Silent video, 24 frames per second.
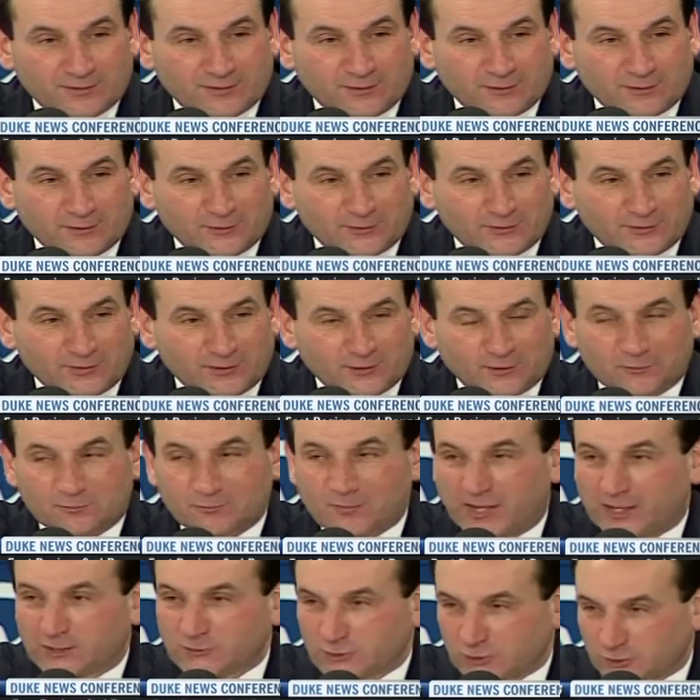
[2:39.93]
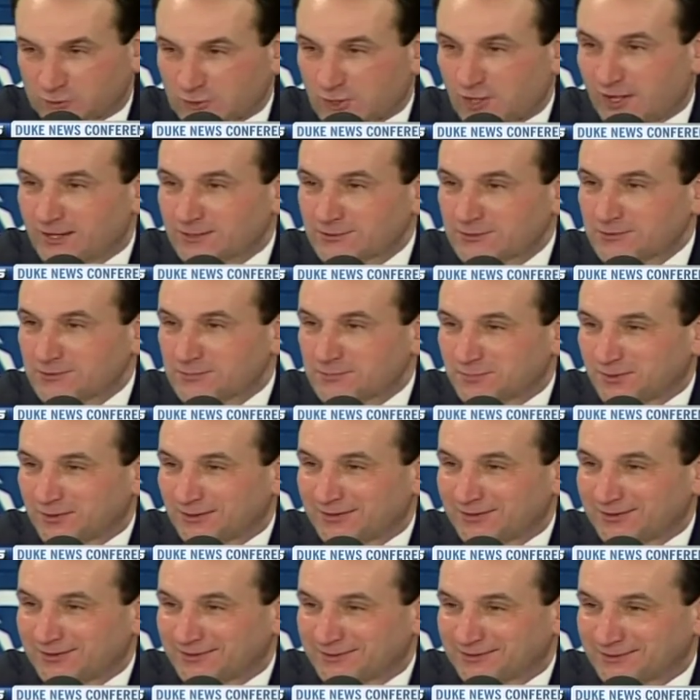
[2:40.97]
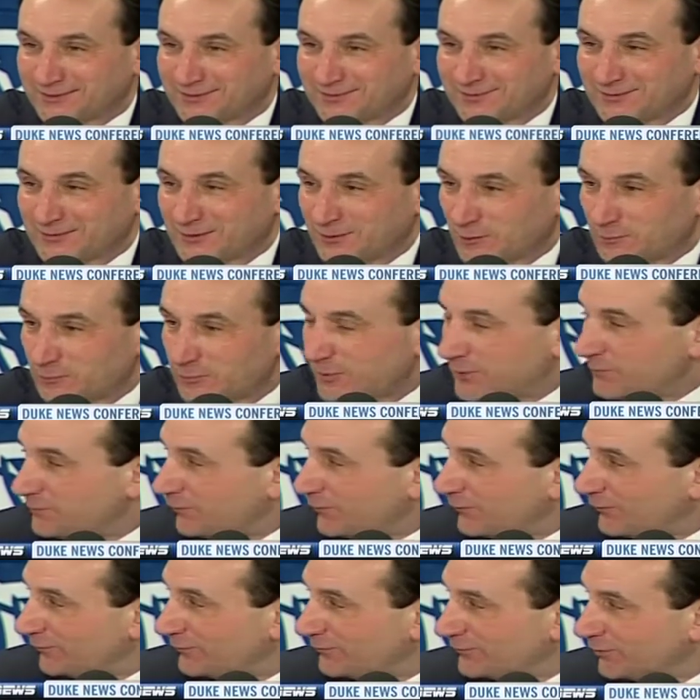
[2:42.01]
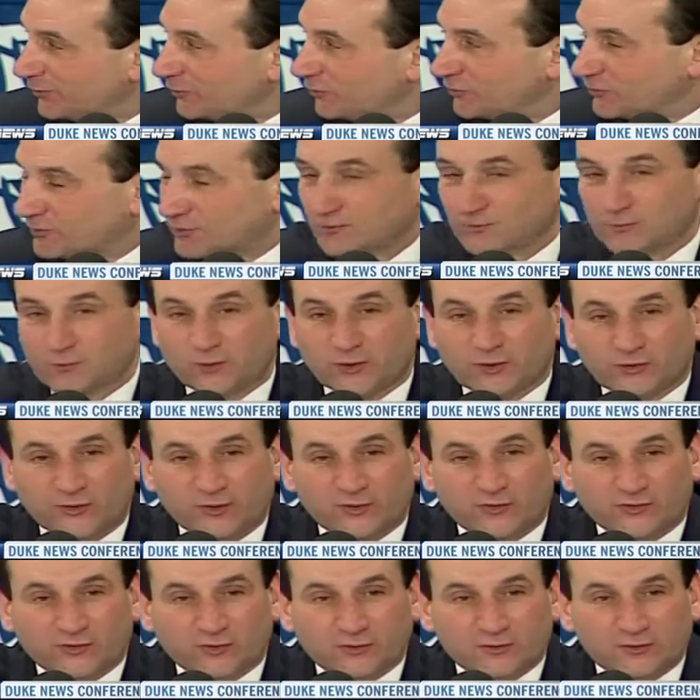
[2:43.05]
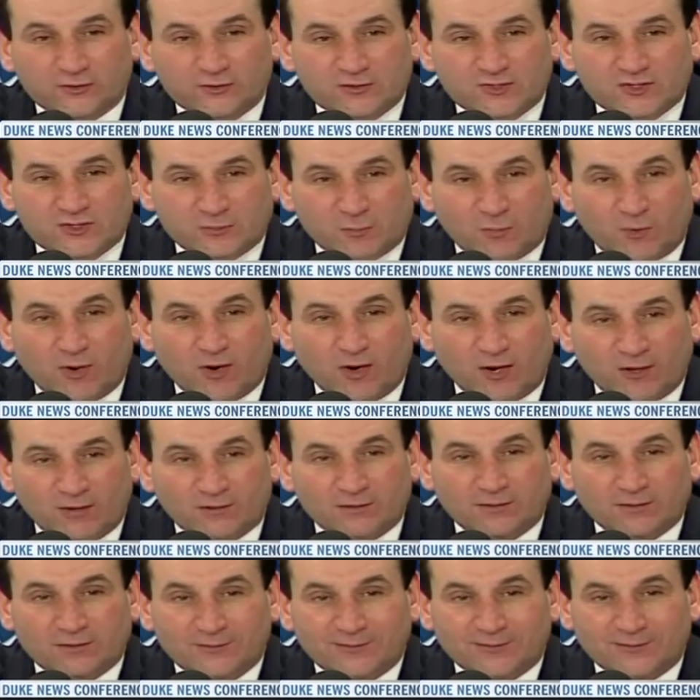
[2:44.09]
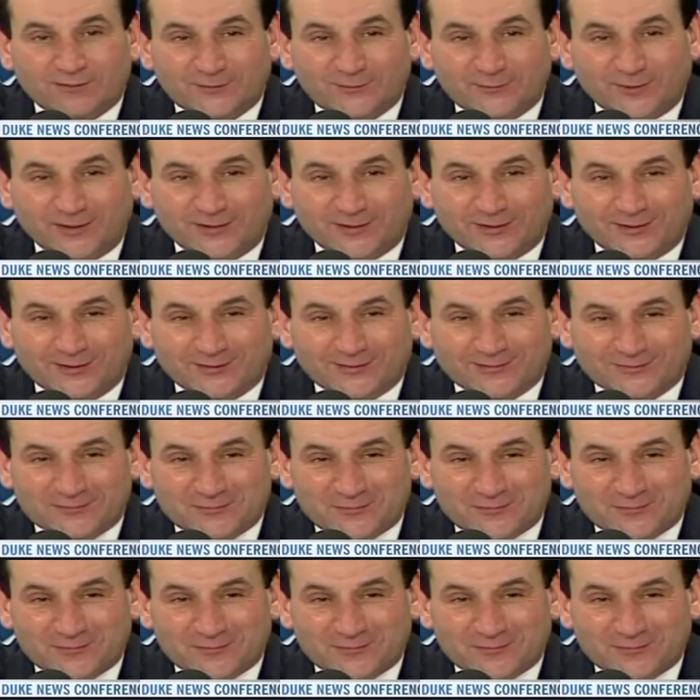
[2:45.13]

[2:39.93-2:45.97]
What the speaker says: you know, you think of Magic Johnson making, and, you know, people just really smart making.